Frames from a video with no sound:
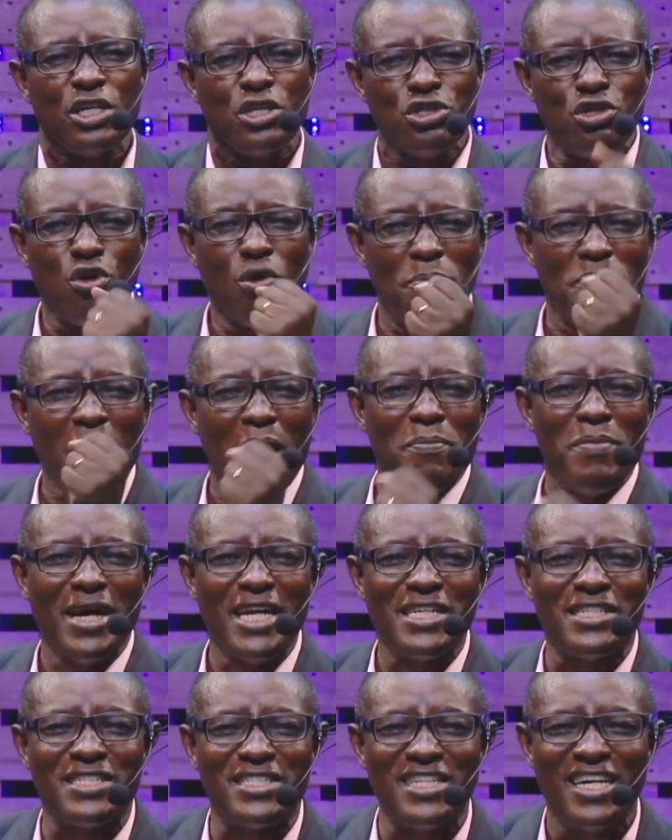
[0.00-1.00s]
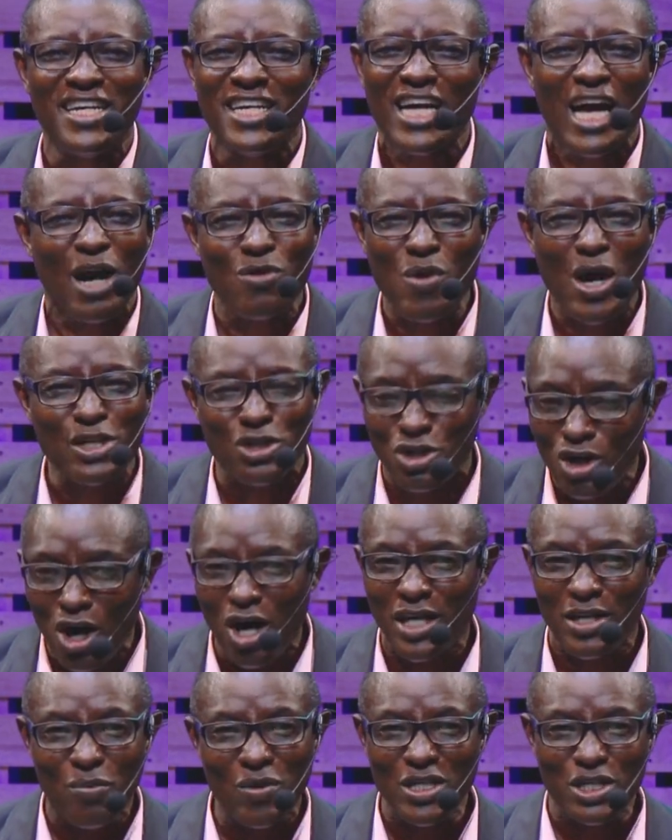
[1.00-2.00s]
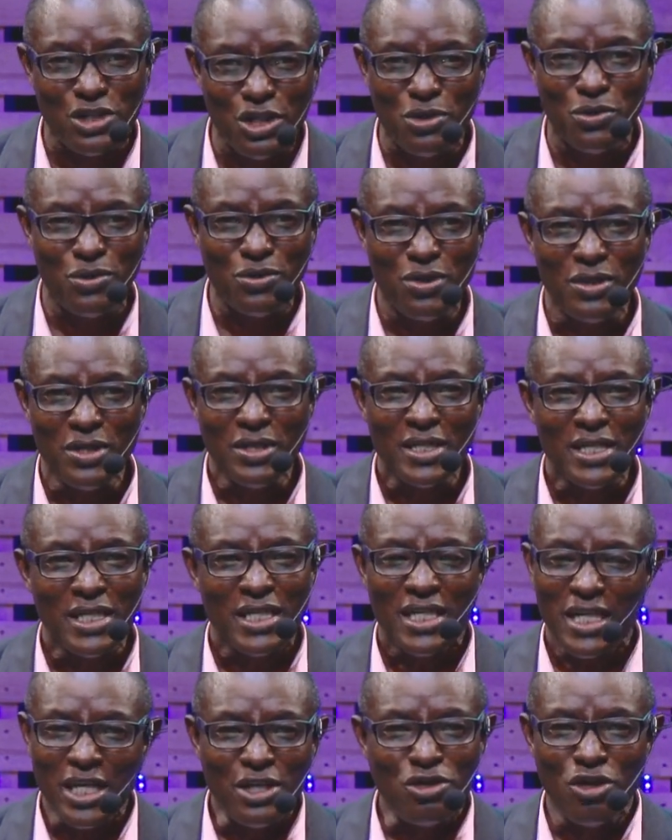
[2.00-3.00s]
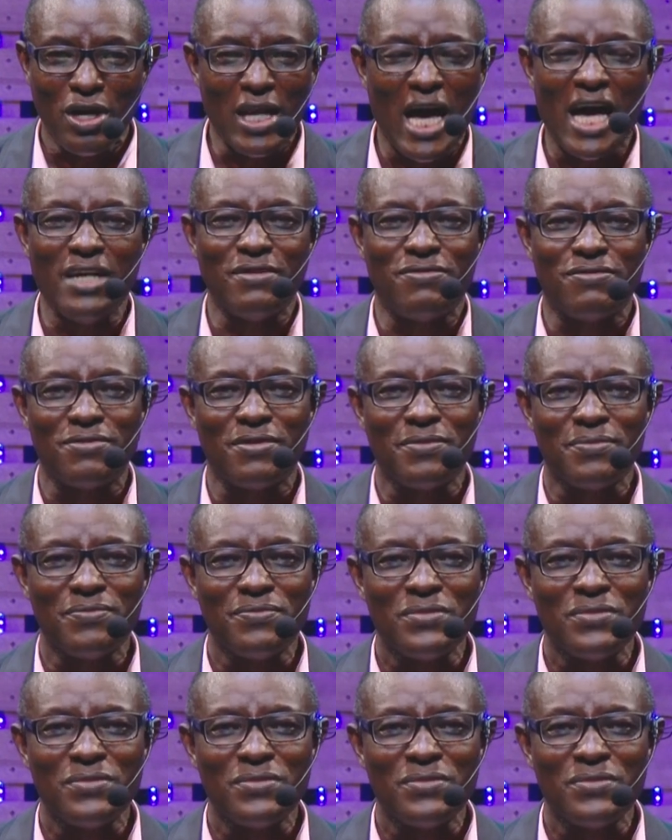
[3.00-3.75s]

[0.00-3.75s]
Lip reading: You'll be amazed at what God will do in your life.